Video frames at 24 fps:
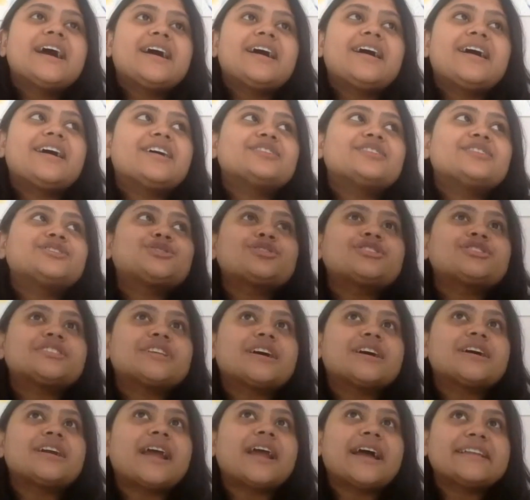So,
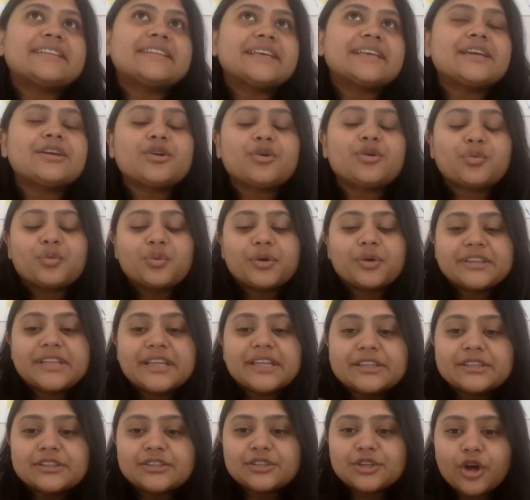sir, I think
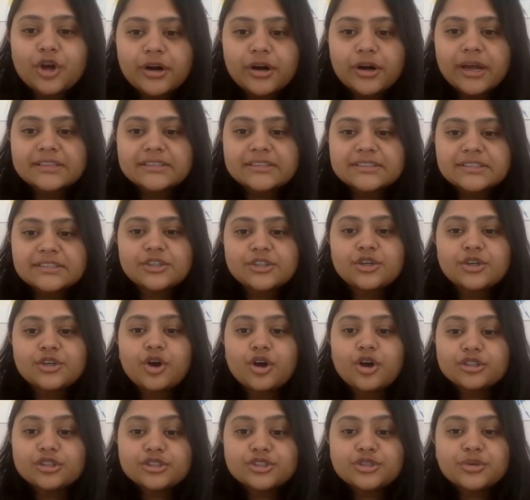within your answer, you
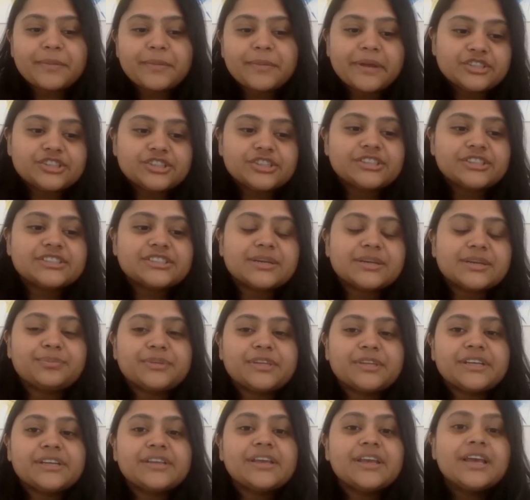also mentioned
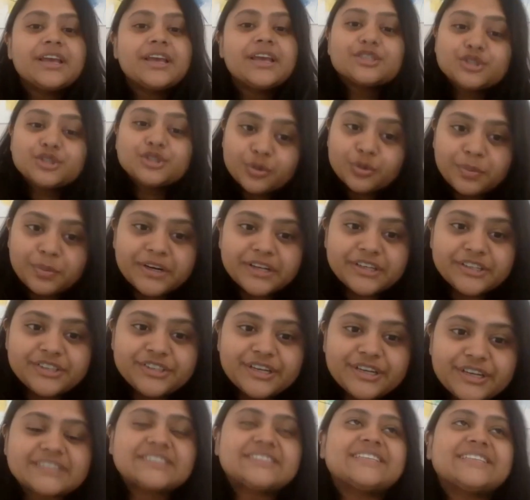something super
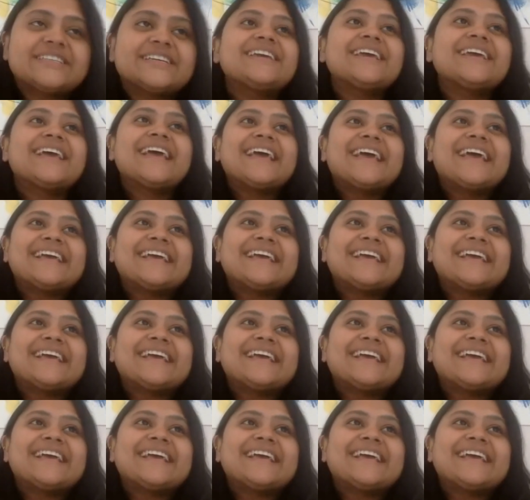interesting,